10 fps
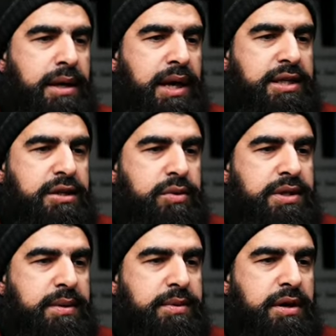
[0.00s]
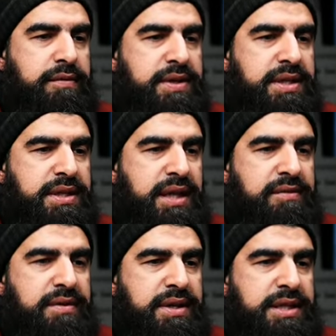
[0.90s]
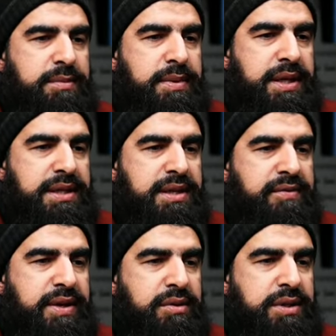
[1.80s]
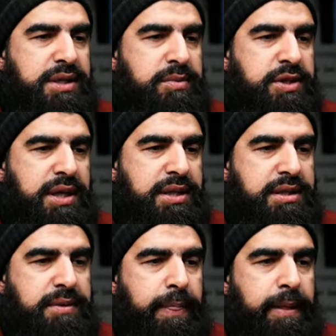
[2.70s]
Actual work time in the office is never stipulated seven hours, it's much less.